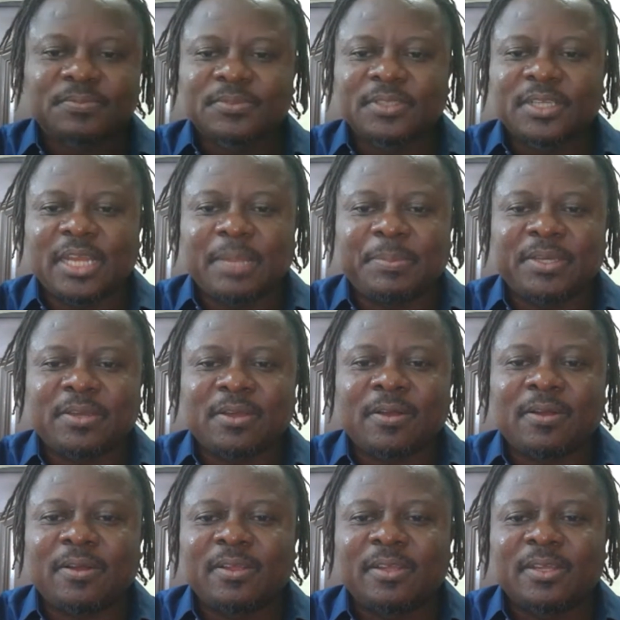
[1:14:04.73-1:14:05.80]
Let me
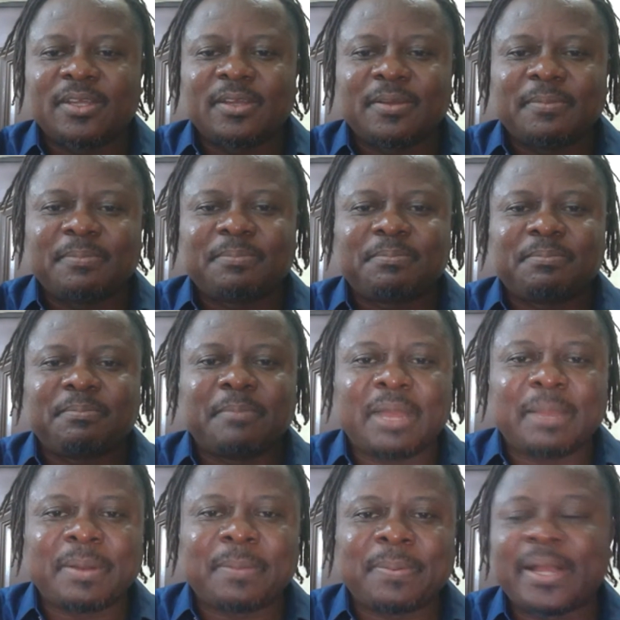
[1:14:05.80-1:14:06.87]
call my
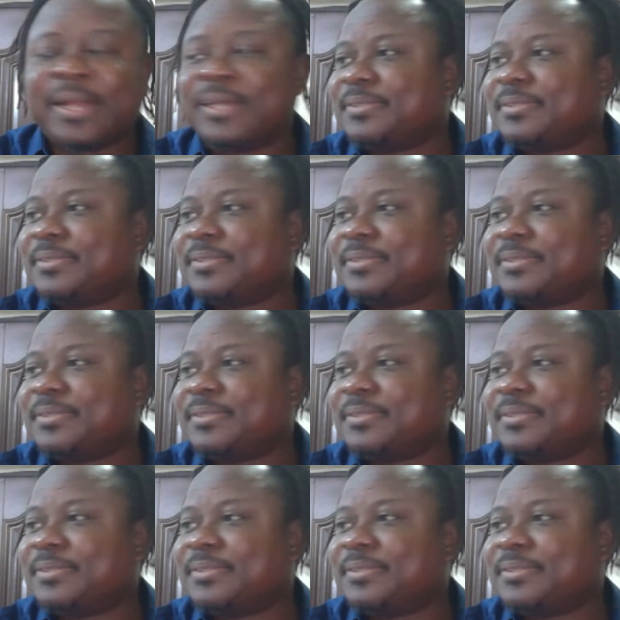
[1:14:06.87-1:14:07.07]
papa.